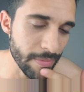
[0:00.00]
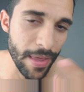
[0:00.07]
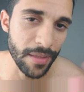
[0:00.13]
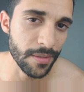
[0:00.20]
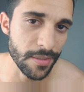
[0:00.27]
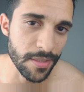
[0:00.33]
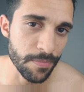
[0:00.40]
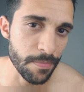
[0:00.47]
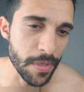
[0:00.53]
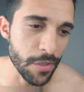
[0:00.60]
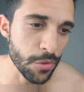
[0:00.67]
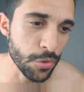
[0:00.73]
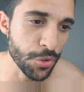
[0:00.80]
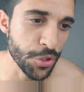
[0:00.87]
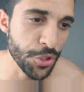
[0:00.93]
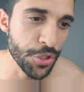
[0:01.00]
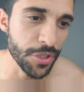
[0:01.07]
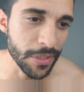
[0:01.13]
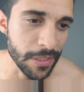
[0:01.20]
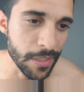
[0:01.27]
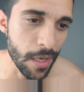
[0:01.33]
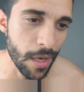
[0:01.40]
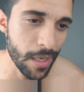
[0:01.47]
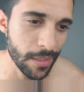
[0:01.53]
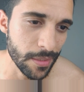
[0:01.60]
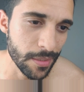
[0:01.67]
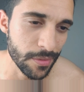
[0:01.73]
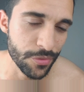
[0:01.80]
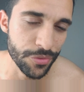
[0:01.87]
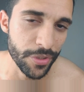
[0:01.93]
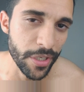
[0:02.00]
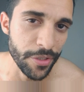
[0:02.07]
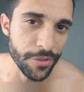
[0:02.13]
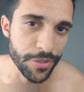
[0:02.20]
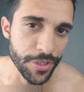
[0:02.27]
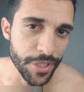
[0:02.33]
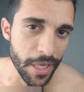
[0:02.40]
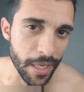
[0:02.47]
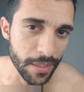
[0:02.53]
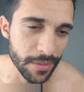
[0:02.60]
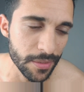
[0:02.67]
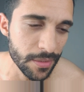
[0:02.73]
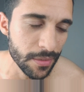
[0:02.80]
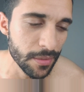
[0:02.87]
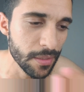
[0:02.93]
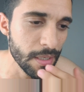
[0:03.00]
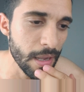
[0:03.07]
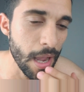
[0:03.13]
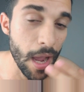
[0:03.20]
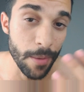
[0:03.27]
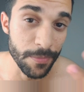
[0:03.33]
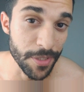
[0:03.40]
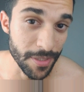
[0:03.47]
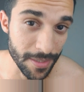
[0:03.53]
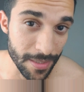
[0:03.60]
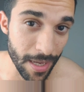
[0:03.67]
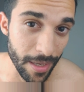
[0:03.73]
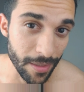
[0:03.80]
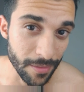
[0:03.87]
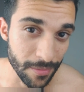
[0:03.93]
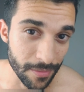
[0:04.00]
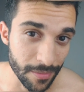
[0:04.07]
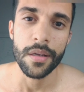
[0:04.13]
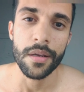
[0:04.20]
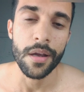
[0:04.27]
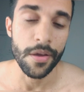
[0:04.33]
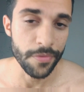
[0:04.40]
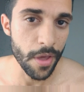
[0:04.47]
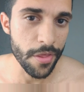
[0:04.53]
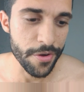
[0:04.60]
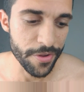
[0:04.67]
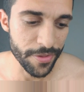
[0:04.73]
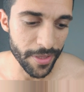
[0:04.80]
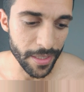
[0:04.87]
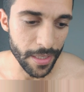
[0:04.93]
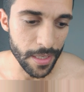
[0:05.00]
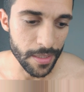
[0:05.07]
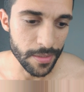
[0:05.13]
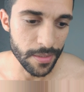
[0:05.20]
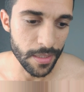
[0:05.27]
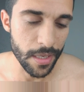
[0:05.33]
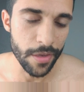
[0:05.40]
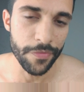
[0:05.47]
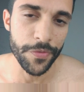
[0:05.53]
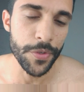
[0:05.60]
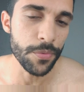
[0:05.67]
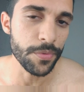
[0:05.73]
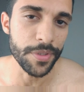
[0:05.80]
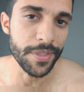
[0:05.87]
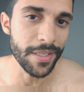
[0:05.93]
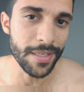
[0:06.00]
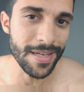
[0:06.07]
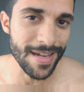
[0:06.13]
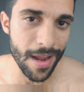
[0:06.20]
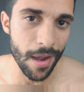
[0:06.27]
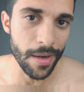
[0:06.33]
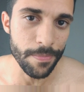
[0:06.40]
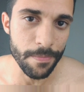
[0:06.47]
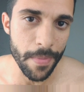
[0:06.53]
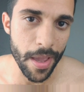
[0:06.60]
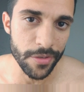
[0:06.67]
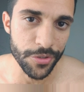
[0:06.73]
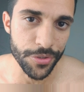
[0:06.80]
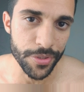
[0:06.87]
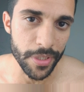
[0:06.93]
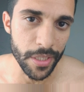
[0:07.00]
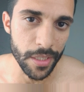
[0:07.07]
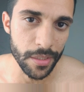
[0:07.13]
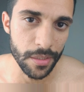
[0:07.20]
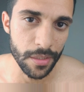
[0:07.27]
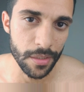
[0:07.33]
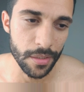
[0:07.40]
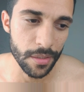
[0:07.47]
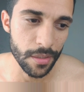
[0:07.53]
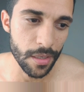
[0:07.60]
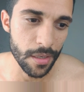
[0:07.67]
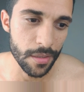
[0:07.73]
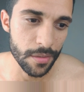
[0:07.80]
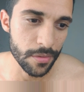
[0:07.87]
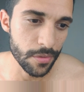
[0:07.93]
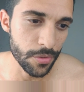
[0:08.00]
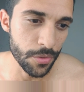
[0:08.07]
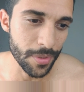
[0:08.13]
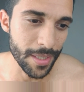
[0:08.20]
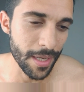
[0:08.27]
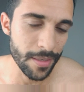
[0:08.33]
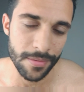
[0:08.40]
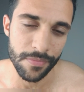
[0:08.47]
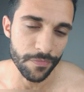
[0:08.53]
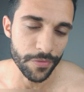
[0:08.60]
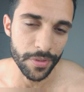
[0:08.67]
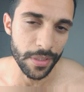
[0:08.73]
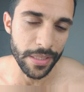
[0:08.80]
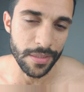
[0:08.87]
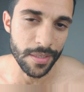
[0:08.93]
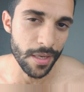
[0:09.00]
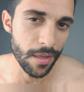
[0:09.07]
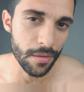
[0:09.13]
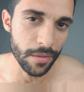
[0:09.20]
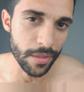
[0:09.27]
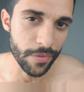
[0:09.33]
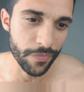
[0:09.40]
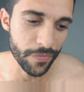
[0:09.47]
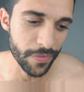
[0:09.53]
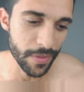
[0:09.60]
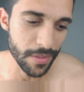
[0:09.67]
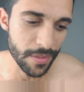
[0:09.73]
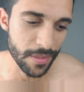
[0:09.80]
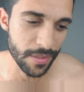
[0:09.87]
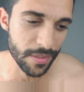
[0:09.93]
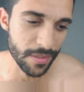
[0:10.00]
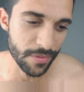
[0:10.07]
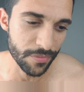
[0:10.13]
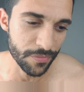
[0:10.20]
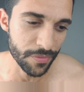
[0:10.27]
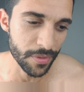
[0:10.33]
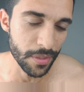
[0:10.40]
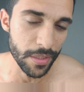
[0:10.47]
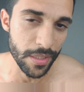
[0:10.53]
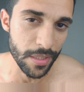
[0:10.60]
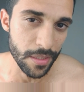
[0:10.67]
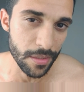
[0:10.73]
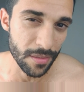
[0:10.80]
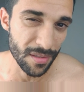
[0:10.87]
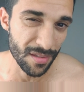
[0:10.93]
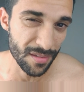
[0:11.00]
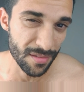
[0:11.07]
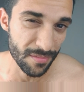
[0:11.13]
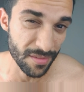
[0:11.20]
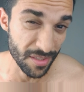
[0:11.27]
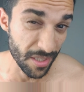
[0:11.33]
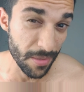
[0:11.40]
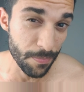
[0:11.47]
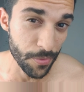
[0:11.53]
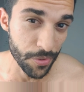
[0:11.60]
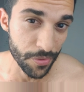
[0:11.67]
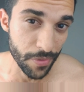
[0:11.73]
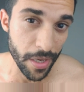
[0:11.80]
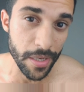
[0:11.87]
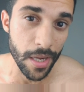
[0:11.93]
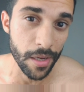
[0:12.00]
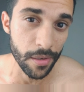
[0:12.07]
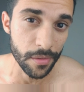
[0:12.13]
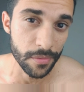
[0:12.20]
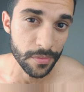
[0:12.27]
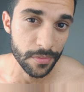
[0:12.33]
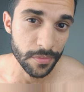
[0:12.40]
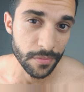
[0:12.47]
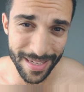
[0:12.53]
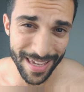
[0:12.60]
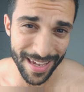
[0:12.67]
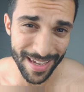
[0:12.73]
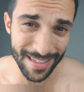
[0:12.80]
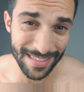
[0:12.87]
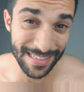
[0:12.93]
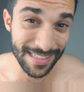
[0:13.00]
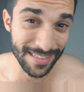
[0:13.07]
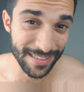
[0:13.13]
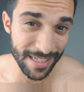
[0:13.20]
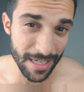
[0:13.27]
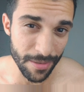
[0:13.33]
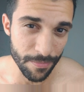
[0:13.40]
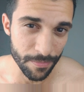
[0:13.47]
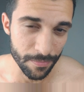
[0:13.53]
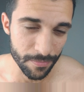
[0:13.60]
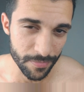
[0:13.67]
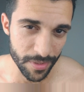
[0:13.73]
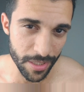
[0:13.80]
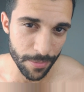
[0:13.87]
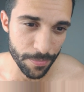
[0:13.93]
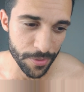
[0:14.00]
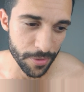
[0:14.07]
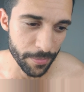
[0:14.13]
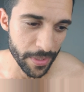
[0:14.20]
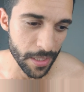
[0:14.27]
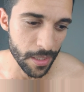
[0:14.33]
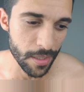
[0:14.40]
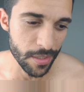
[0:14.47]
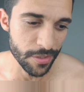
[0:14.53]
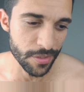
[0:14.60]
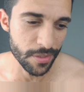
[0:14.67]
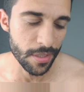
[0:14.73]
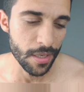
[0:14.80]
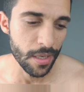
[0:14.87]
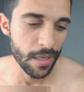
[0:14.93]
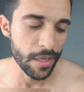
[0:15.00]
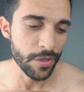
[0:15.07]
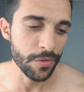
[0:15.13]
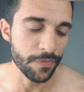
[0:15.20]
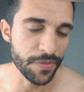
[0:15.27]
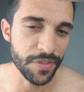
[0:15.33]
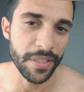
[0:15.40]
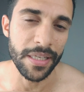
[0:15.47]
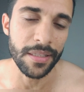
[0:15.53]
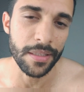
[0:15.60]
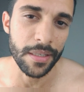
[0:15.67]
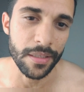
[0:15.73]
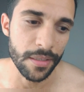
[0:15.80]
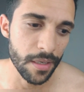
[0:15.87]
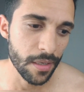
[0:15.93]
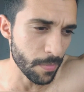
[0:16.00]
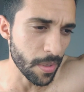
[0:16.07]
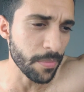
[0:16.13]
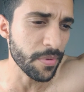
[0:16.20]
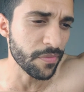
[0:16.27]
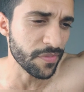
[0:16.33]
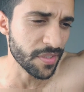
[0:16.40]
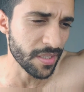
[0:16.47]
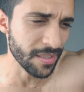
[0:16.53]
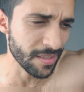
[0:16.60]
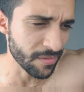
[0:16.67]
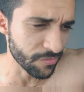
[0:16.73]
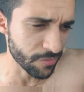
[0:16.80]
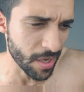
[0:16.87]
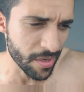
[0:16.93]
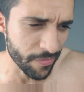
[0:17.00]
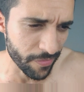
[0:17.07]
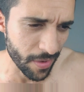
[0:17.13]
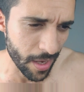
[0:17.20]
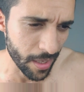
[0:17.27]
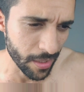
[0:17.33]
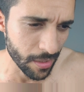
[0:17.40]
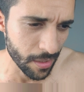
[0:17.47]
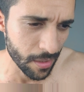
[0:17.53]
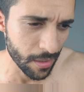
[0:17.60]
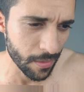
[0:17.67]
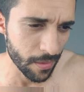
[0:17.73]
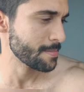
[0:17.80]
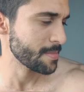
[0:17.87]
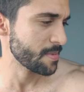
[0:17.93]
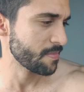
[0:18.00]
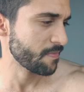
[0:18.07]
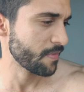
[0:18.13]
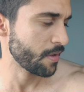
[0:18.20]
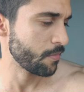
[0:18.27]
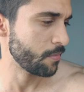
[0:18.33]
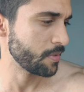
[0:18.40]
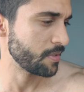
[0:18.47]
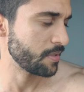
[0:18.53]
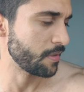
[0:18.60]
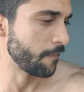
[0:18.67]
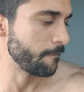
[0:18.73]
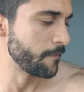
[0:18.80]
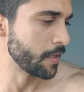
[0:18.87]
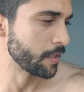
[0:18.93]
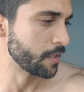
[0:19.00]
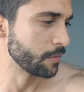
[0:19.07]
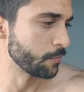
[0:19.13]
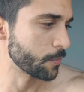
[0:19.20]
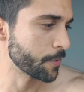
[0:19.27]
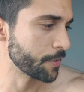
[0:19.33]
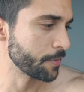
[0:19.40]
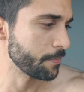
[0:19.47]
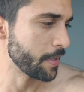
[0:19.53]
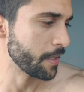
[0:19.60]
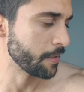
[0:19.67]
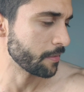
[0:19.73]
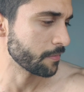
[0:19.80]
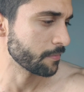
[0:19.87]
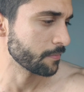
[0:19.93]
That doesn't mean you should not train your chest. I'm just saying. Another thing is, if you did not measure it, you can't really tell if it's really deeper right now. Can seem deeper because you've seen it. Maybe you've seen it rectified. What's the fucking word, man?